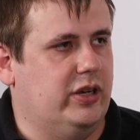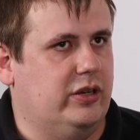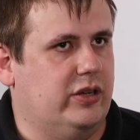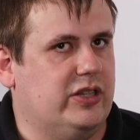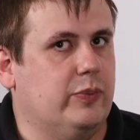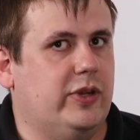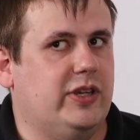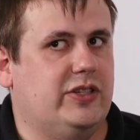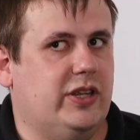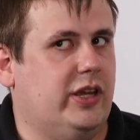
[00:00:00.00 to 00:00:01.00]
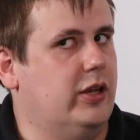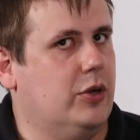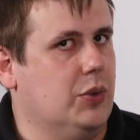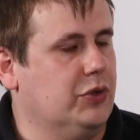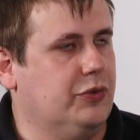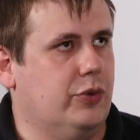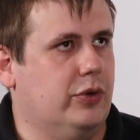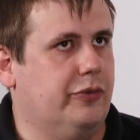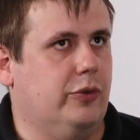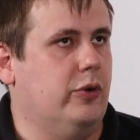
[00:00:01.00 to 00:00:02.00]
simply sitting in a course
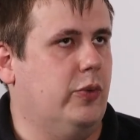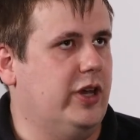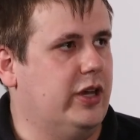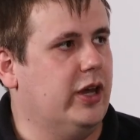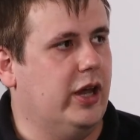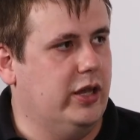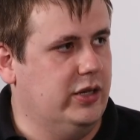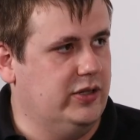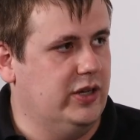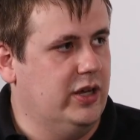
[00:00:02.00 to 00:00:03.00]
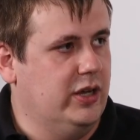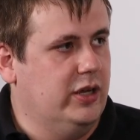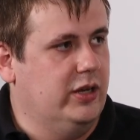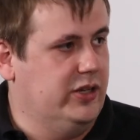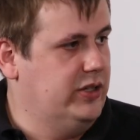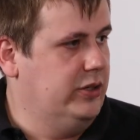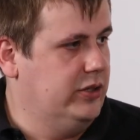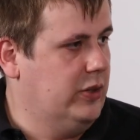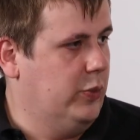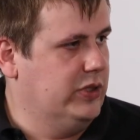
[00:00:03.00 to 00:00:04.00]
for a week and listening to
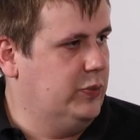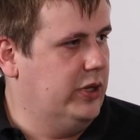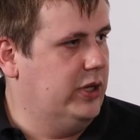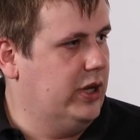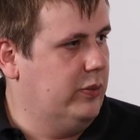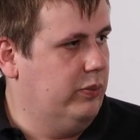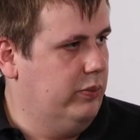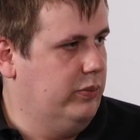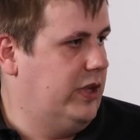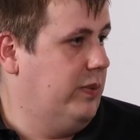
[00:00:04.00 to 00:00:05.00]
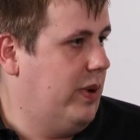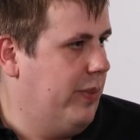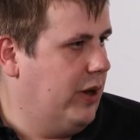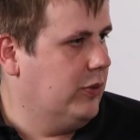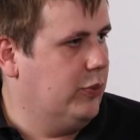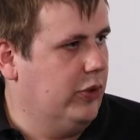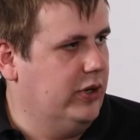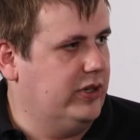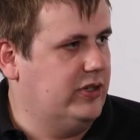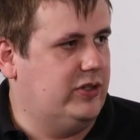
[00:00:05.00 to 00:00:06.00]
someone speak and death by
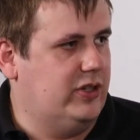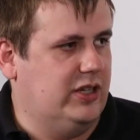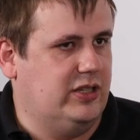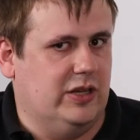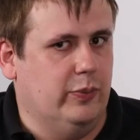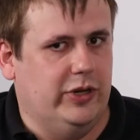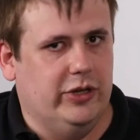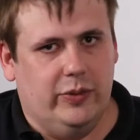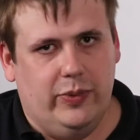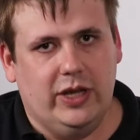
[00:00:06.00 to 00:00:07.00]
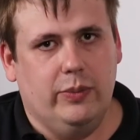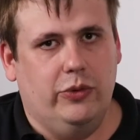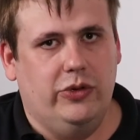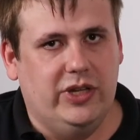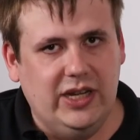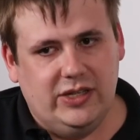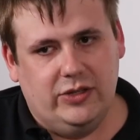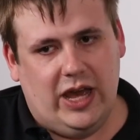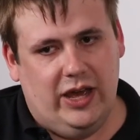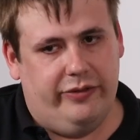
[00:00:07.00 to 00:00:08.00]
PowerPoint is simply not applicable. You need to
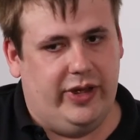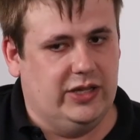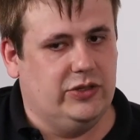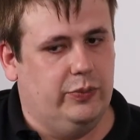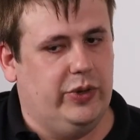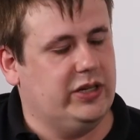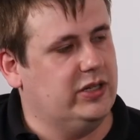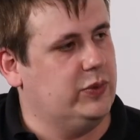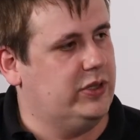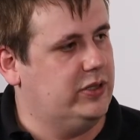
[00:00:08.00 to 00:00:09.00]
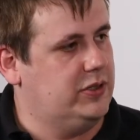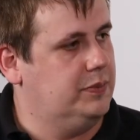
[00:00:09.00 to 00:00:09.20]
have hands-on practice with this.